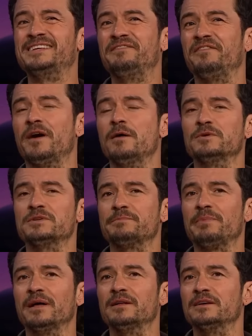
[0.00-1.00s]
While we know that the
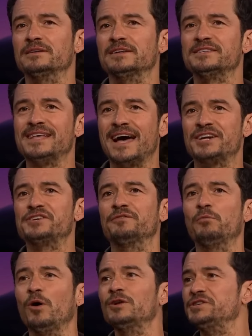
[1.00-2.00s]
actor has been pretty
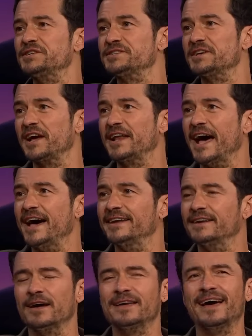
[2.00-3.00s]
close with Gomez for a
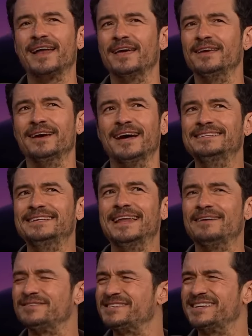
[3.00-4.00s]
very long time,